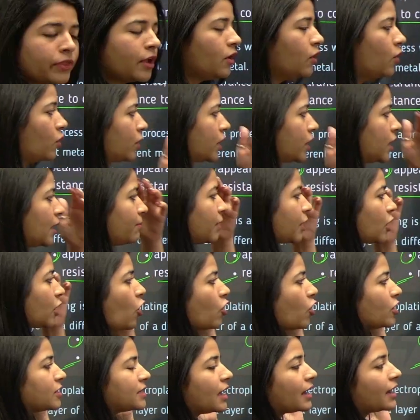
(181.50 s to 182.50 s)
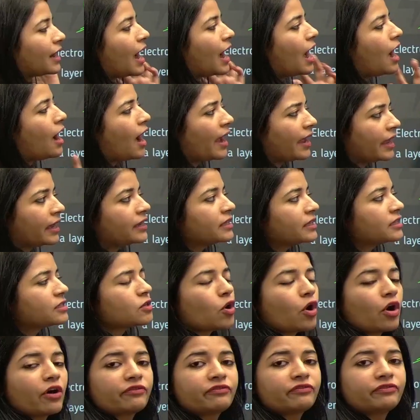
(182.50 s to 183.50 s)
Okay, because our ions
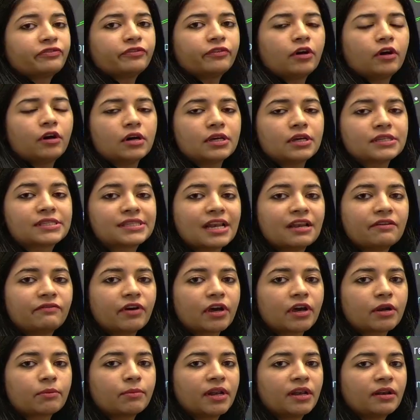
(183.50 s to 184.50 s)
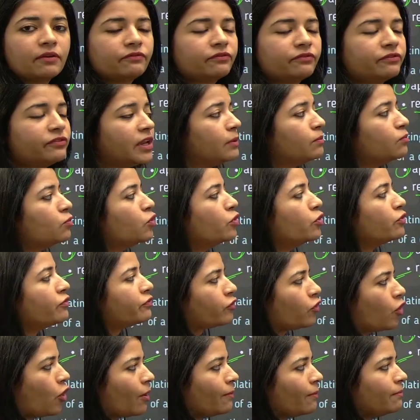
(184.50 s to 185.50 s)
of silver will move
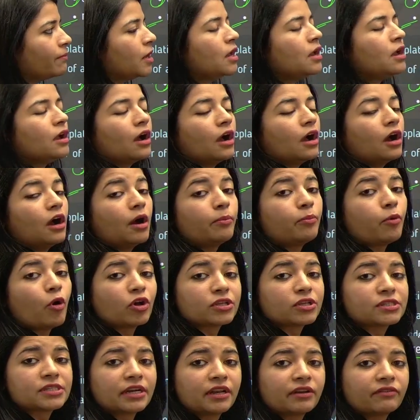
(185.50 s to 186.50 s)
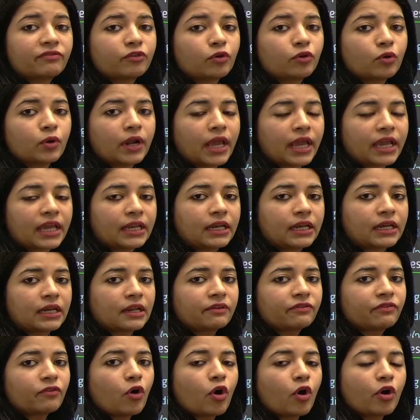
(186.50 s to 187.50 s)
from positive to
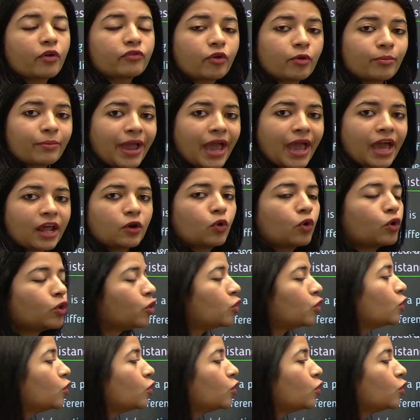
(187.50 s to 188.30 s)
negative or from anode to